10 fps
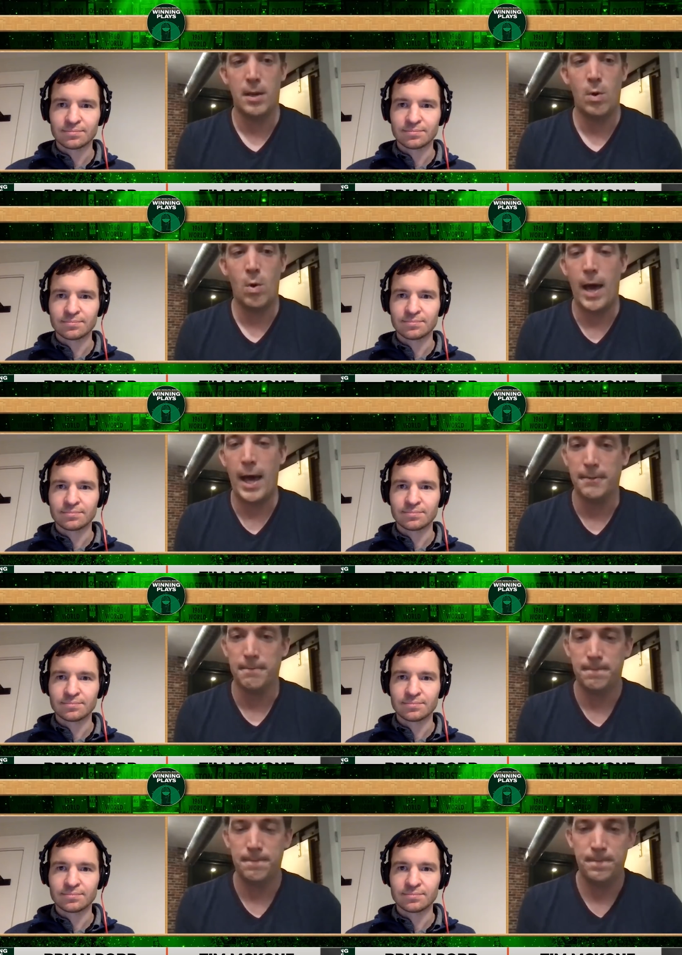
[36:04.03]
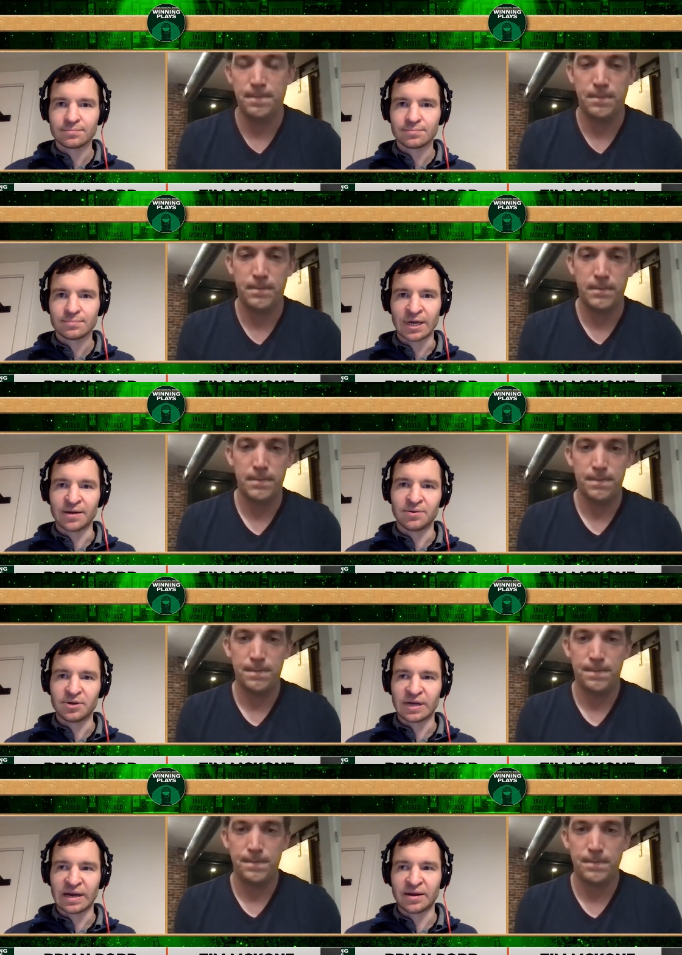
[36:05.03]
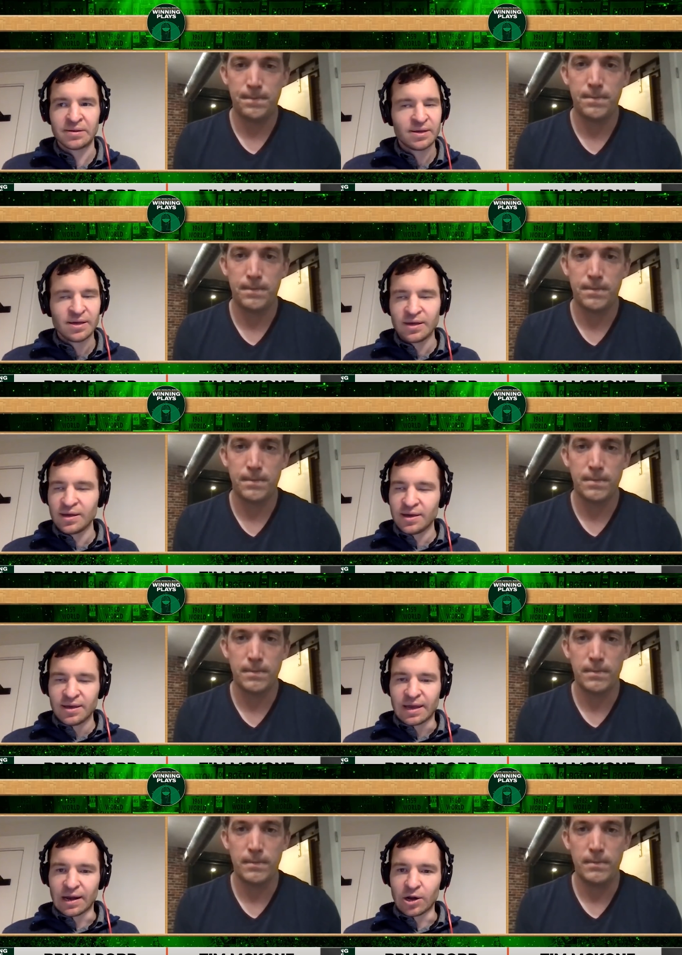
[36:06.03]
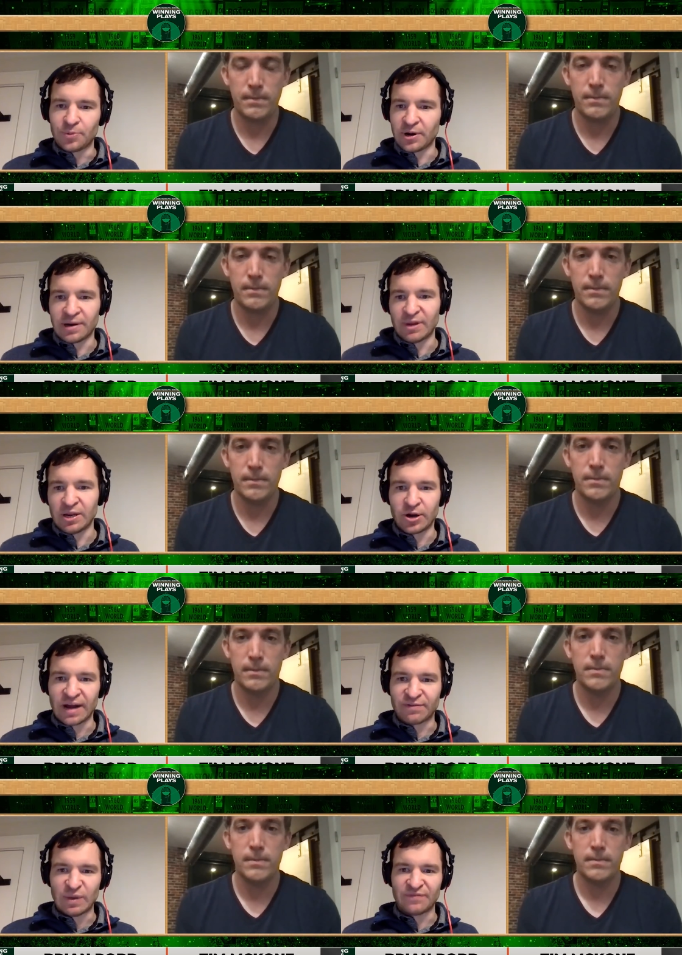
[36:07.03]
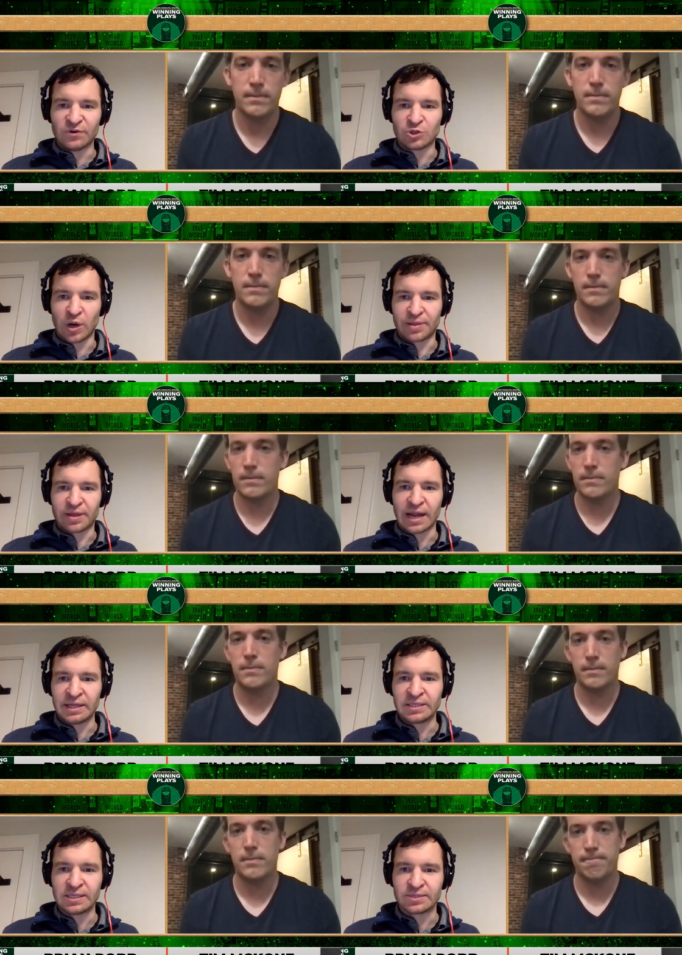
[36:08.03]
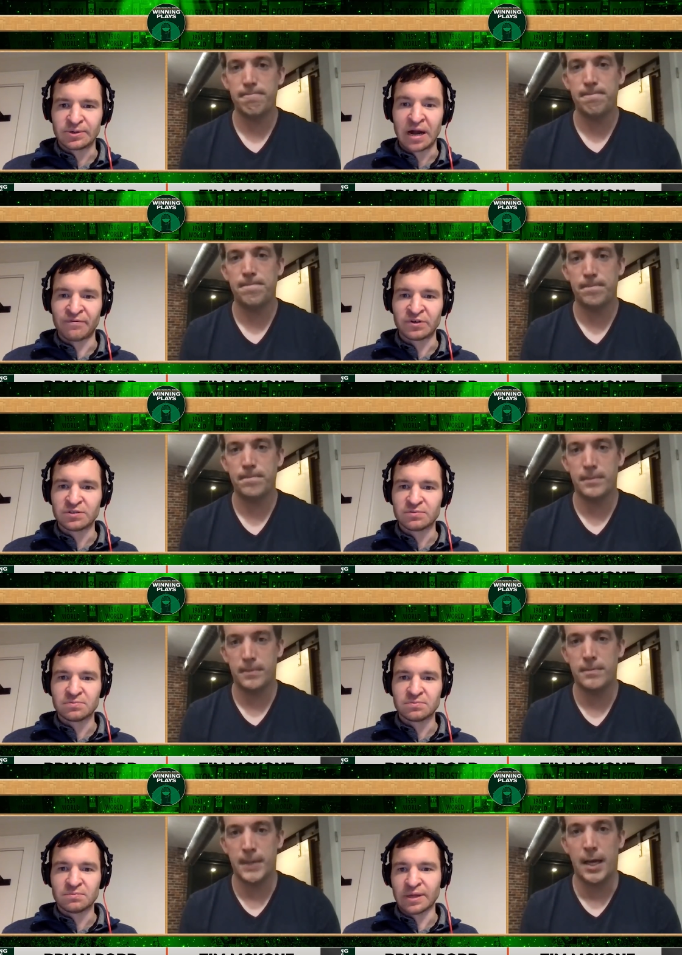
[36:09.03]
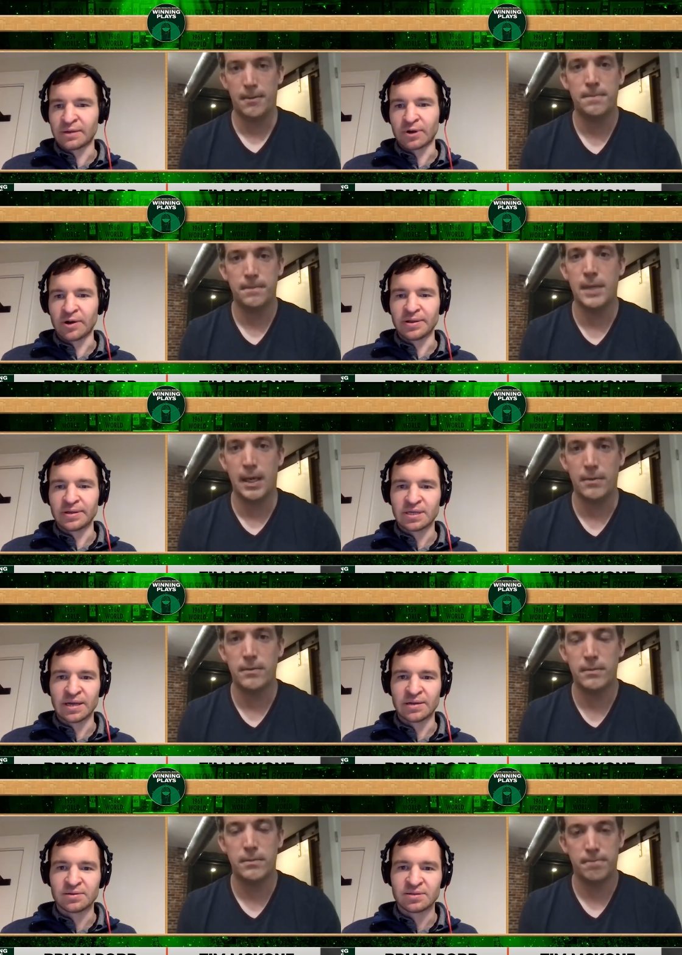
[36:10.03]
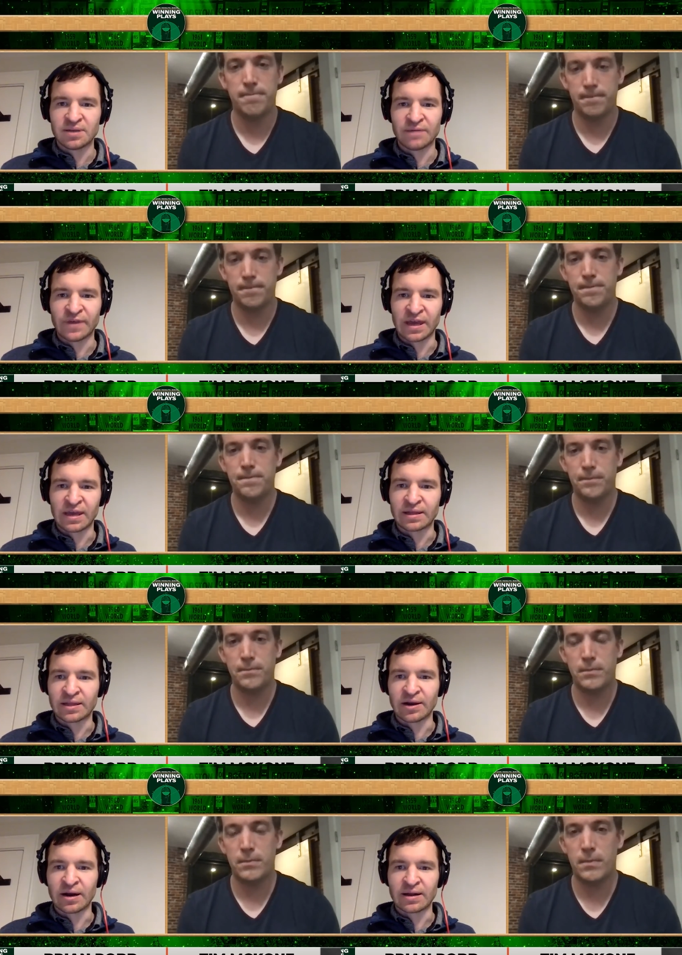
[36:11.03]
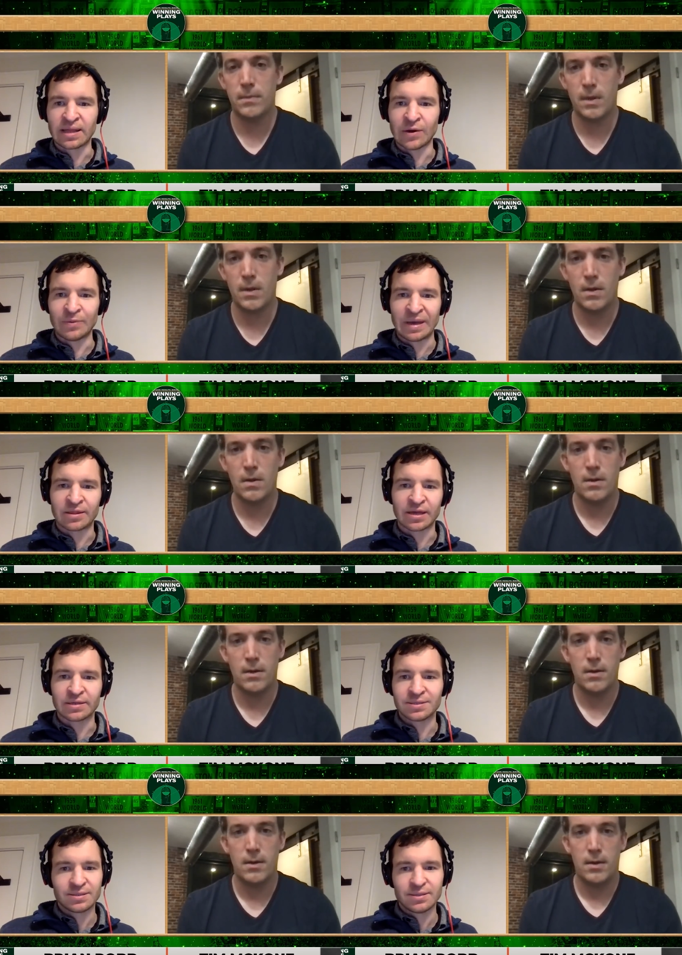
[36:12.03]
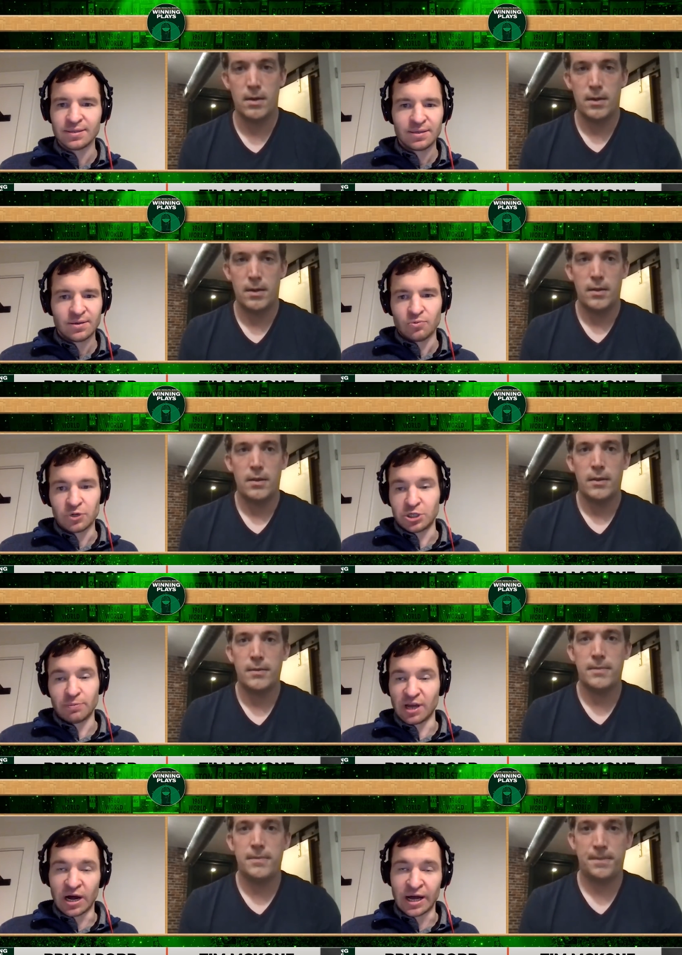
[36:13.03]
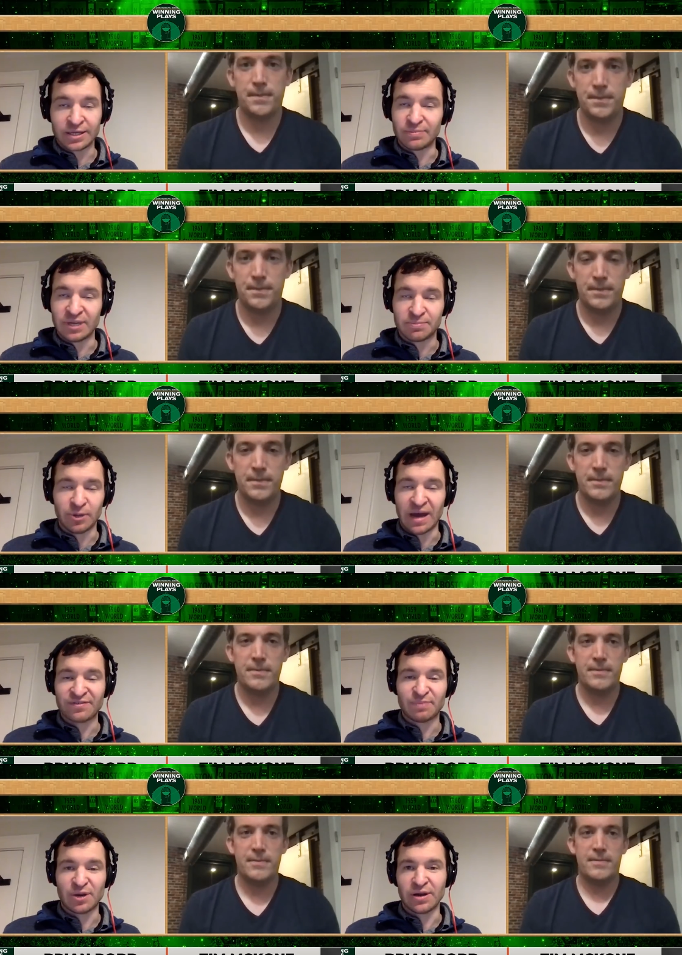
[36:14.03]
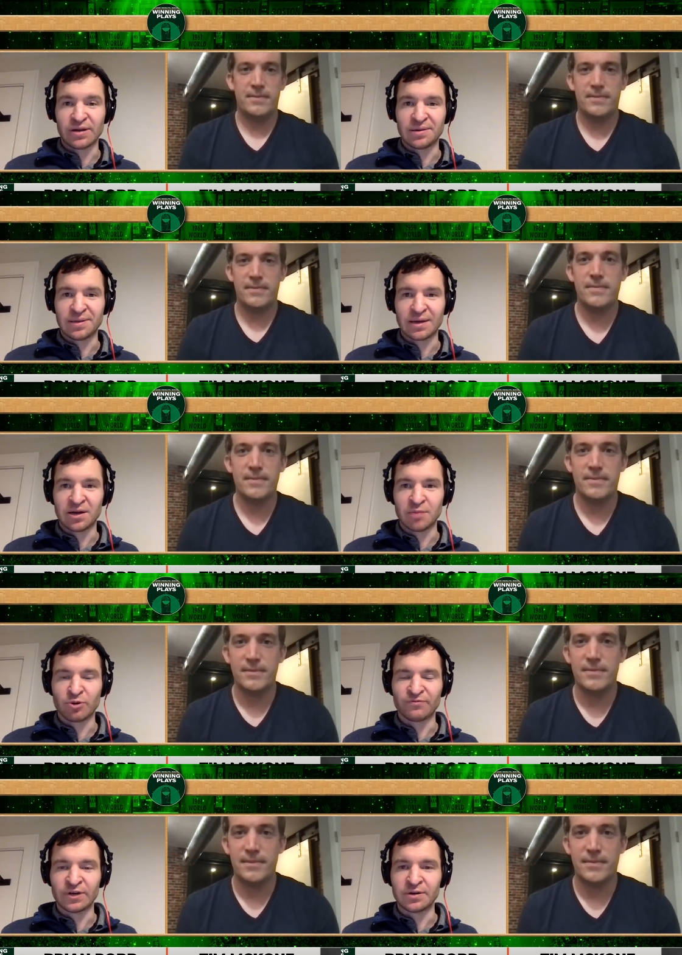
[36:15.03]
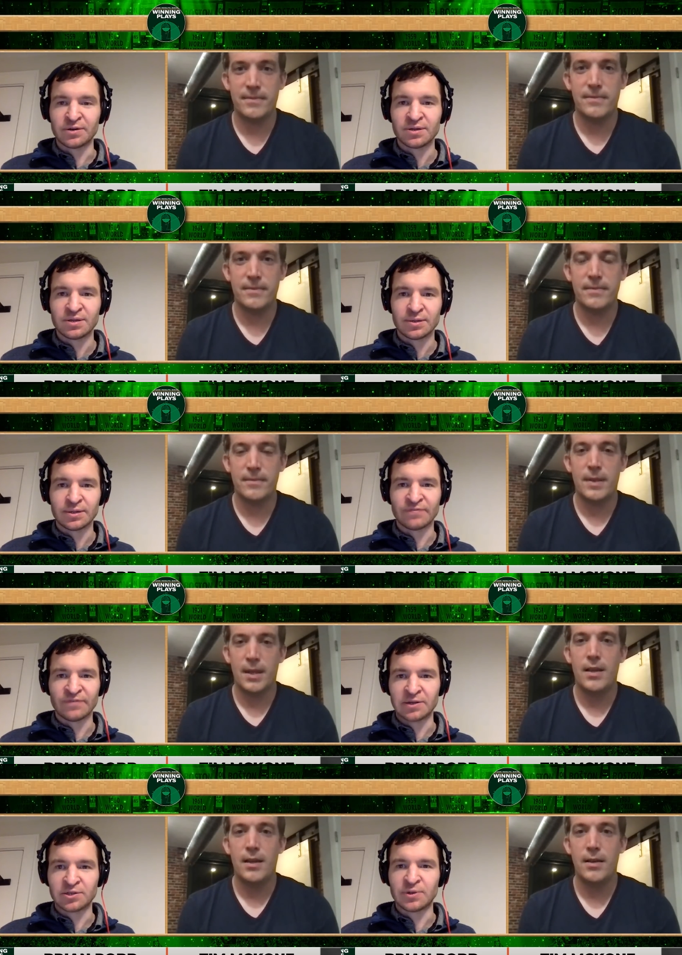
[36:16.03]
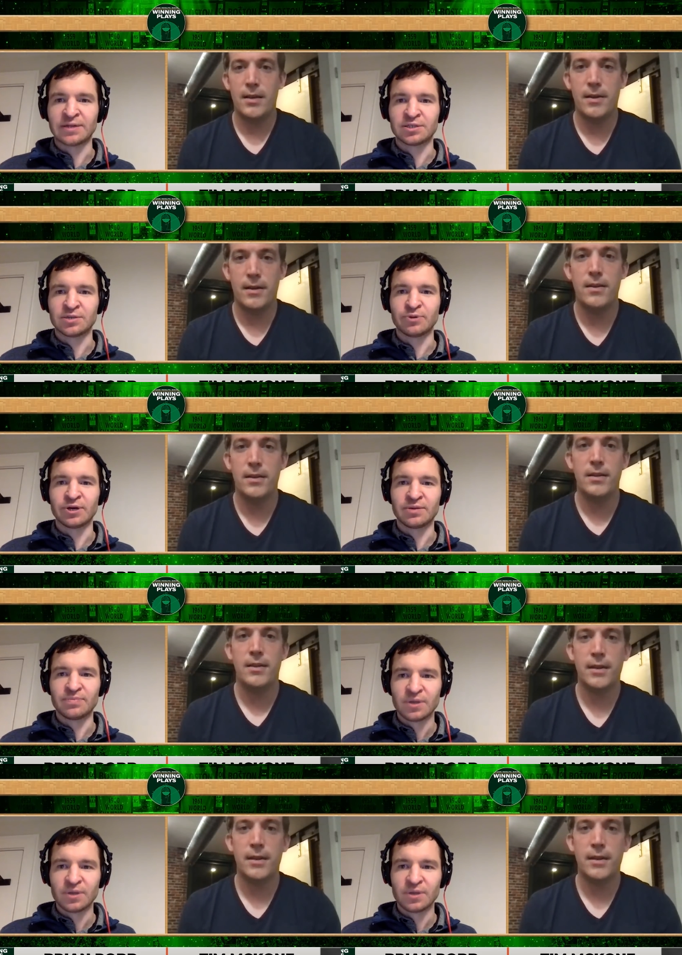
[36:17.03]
Speaker 1: were a wagon.
Speaker 2: Yeah, you gotta you gotta hope you're. I mean, you're gonna have to be at full strength to get out of this Eastern Conference. Yeah, I think regardless, yeah. and if they can get there, that will make things. Which should be an awesome East playoffs period, like all the more fun in the final two rounds here. But